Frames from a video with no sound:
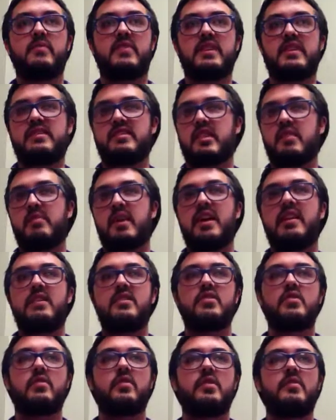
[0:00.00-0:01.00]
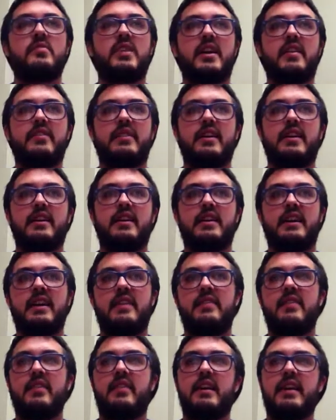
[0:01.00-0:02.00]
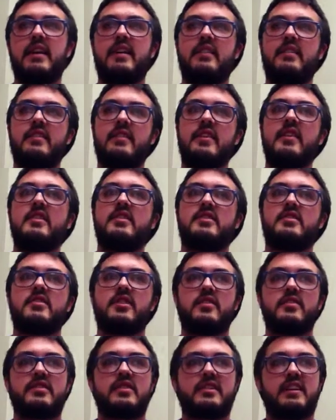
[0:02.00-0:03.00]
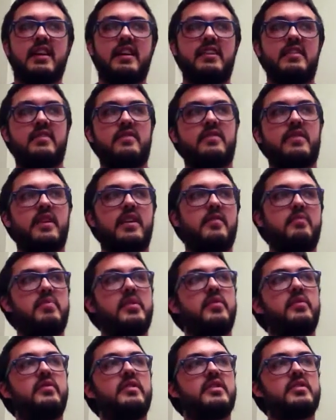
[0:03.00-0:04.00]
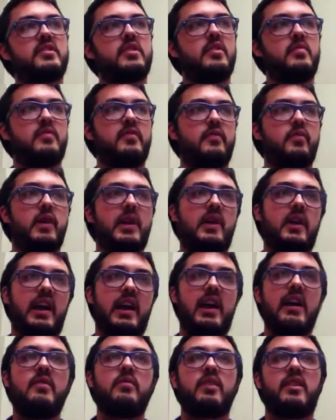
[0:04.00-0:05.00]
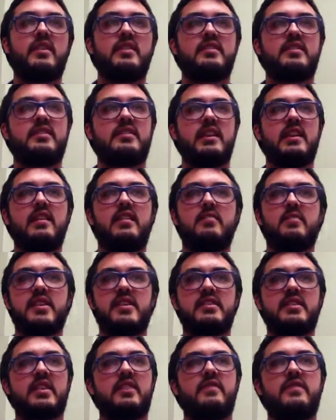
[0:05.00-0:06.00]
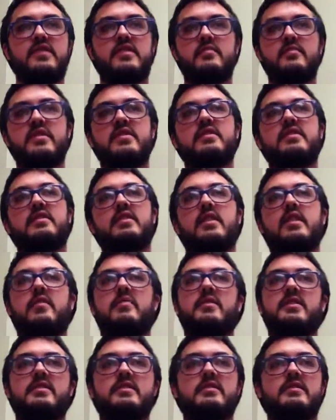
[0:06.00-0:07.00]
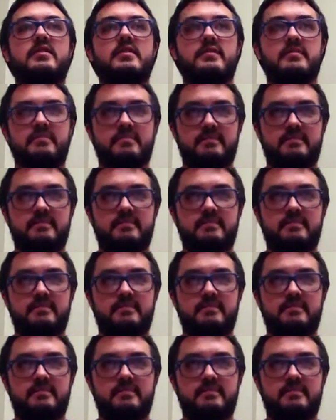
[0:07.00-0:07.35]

things I might enjoy about that, and then start to kind of build the scope of where I wanted to take myself as a music therapist.